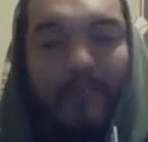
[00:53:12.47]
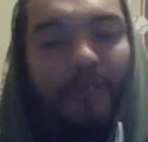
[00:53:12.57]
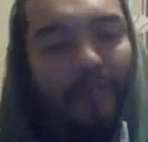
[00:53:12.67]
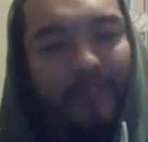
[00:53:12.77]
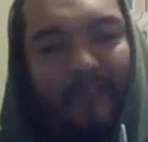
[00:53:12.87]
who
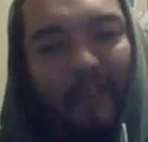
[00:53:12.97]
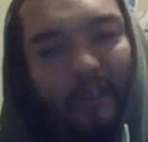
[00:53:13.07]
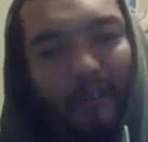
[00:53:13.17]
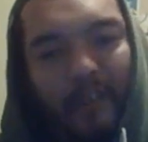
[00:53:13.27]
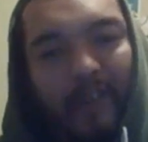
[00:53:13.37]
does that
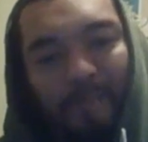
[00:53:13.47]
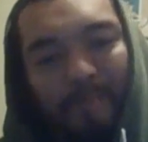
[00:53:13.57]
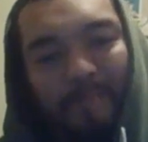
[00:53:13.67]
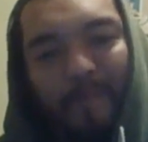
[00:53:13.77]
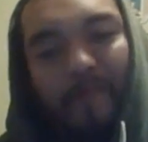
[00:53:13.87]
already?
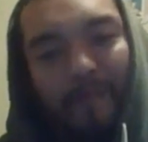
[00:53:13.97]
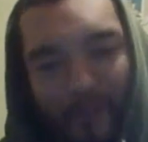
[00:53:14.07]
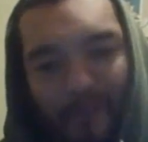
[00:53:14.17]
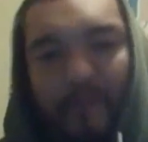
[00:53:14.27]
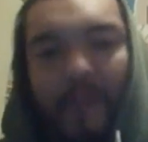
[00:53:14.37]
New
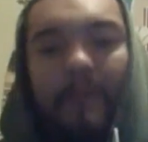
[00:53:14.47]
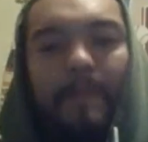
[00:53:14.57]
Japan.